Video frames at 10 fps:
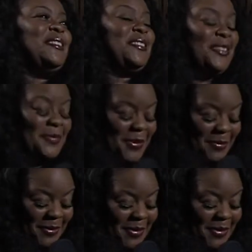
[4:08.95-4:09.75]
It should be.